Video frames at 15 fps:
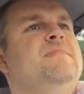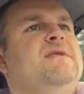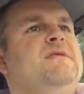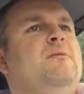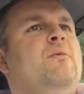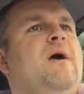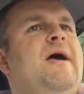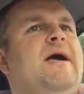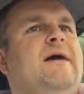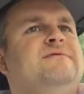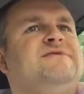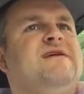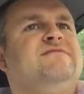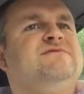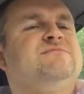in the way, I
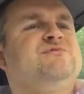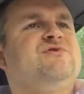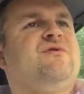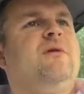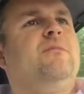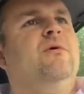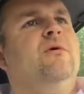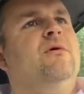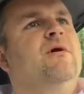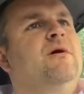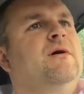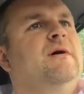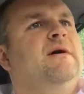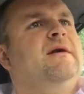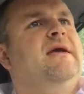was having some trouble
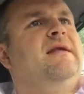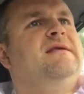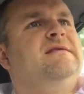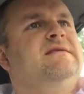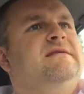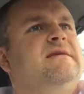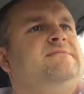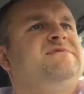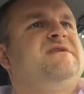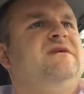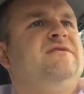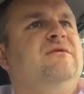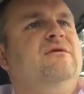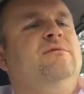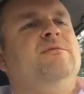getting the
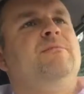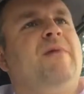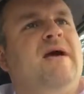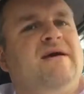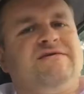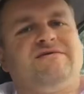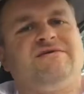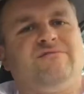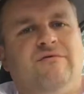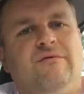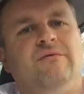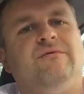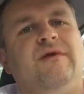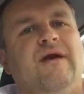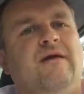dipstick tube to pass
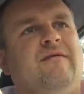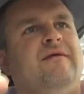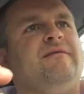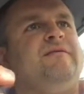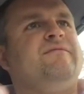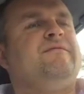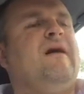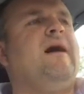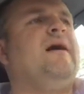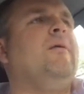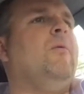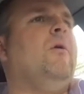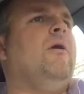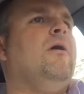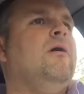through the area of the
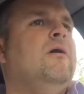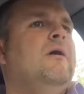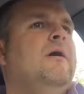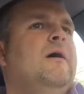firewall.